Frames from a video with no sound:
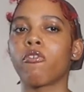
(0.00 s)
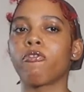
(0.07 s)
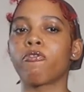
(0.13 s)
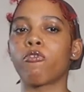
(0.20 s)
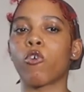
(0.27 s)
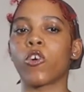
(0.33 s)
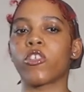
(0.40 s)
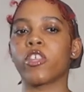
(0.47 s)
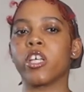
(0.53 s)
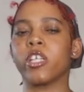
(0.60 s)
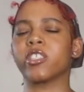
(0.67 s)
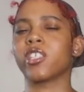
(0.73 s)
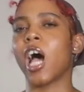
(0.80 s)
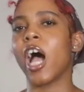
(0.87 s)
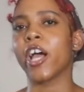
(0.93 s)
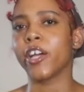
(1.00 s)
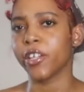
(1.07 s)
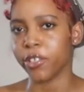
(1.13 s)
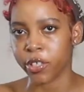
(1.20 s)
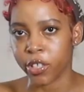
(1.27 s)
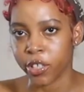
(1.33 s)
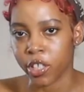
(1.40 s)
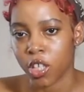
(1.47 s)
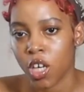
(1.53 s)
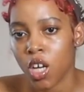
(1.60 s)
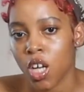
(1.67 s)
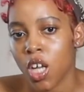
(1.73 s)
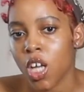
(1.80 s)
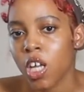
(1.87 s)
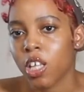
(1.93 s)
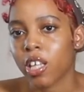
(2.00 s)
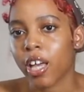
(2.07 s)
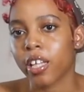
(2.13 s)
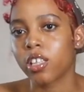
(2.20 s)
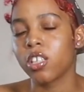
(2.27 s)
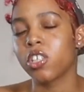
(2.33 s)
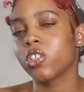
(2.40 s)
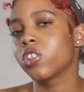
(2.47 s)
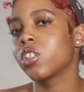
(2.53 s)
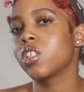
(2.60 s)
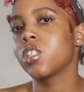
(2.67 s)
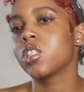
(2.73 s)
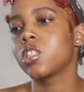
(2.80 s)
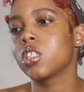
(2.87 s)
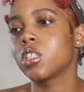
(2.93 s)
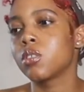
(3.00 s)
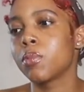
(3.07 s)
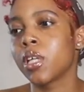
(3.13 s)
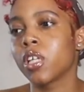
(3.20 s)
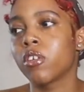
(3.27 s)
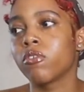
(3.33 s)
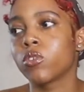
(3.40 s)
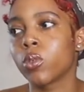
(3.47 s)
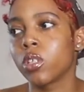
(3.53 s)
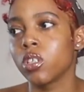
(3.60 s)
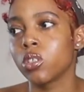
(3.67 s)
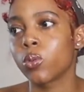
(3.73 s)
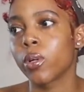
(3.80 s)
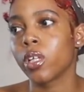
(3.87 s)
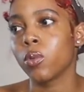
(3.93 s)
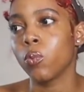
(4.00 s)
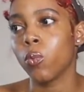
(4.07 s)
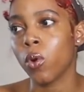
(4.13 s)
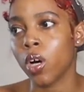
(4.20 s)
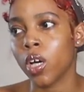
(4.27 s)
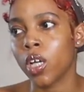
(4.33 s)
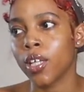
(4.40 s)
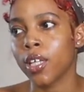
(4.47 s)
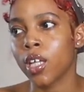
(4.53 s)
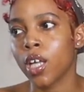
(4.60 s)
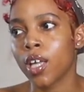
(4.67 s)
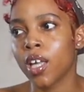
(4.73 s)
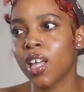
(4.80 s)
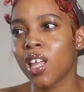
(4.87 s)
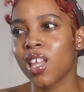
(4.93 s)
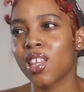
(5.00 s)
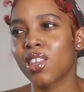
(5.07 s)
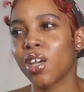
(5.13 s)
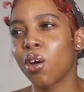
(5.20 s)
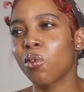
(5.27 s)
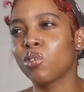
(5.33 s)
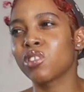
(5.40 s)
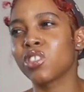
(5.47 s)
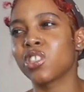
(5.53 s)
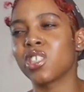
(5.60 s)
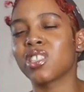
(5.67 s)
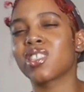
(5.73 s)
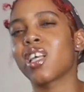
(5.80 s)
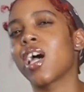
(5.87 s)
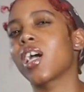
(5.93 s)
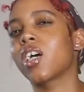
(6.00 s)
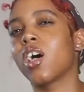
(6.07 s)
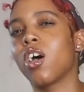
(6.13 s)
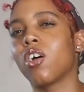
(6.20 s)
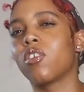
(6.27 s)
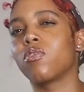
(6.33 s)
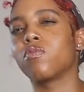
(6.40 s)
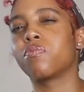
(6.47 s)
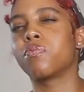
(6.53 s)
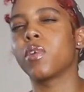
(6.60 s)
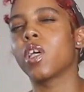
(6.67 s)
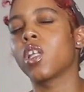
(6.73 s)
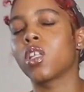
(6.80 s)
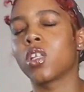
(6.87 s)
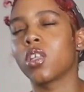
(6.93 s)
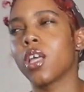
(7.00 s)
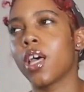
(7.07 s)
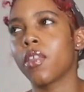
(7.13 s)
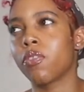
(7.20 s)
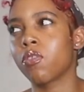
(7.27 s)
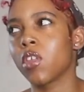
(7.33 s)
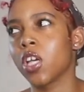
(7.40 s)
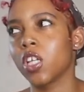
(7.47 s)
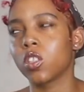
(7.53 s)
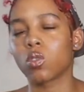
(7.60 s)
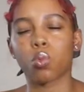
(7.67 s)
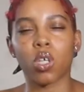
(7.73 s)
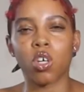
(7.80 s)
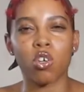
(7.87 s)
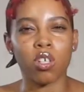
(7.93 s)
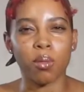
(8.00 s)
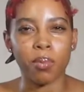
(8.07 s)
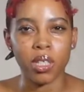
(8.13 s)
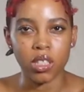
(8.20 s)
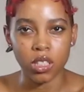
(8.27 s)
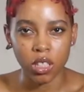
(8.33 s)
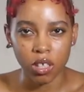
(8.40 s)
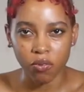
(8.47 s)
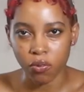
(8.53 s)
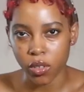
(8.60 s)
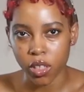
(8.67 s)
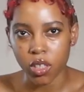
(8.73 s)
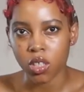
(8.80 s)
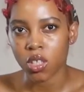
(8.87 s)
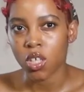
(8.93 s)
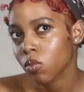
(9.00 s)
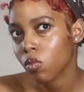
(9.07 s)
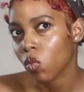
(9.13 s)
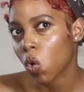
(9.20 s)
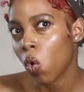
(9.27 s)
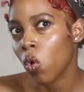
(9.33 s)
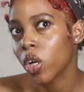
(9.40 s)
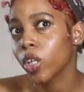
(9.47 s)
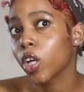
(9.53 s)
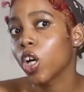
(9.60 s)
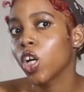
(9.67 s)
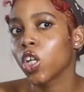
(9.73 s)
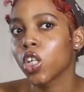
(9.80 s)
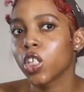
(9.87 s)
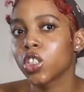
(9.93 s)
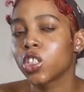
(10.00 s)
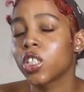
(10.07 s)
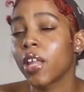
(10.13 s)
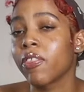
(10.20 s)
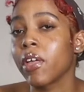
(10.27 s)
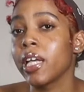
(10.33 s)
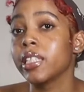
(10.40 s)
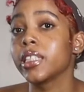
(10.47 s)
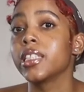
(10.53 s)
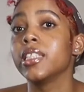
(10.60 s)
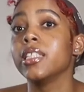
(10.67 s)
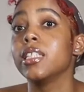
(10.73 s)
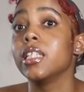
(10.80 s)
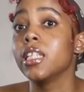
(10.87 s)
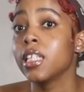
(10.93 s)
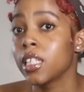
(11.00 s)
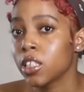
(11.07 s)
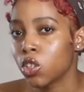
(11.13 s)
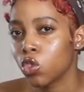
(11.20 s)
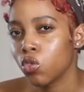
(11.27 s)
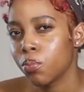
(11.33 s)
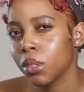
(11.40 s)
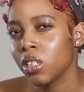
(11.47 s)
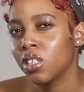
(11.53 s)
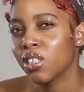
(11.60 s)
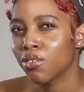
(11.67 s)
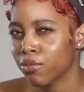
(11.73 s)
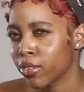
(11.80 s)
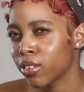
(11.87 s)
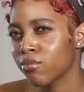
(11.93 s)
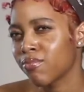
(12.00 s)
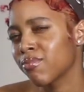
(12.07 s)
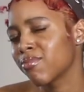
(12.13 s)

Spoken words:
for the entire year. Like literally since the beginning of 2021, there was just like a feeling that things were going to be different, or an urge that things needed to be different.